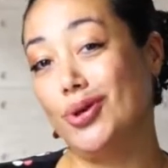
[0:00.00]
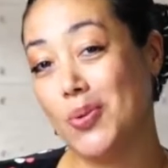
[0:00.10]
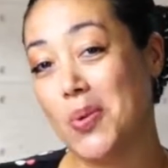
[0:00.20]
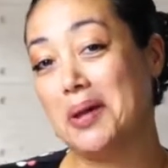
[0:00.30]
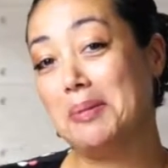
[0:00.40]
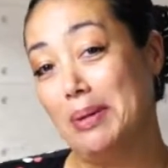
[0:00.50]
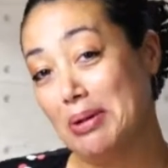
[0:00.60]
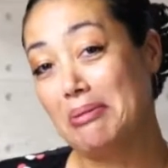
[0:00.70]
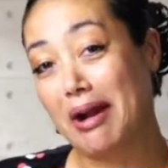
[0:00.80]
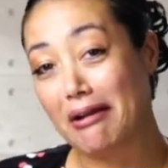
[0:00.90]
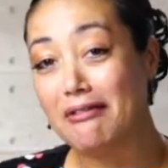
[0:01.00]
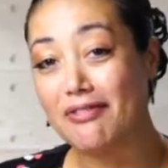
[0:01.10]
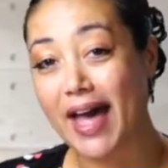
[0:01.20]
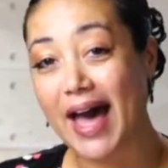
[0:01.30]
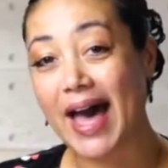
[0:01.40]
so you'll want to be aware
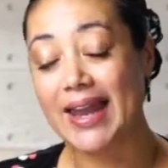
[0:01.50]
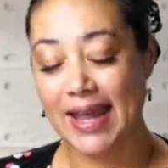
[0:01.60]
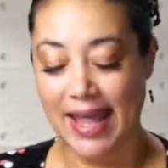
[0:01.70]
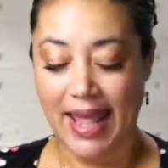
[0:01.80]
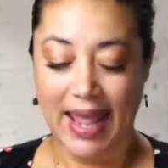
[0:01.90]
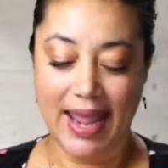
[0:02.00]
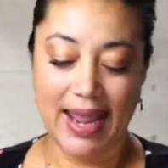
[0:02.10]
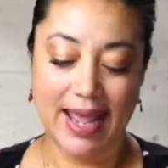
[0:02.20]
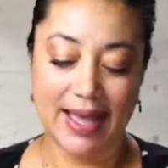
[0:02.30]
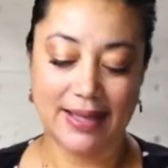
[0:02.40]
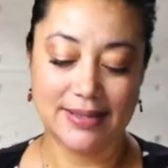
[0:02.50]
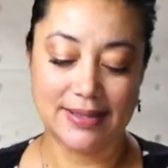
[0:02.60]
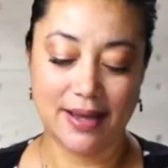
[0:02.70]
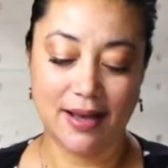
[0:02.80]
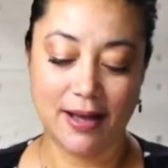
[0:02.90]
of that.
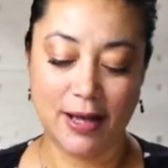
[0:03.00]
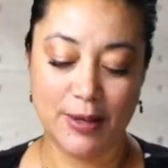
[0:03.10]
And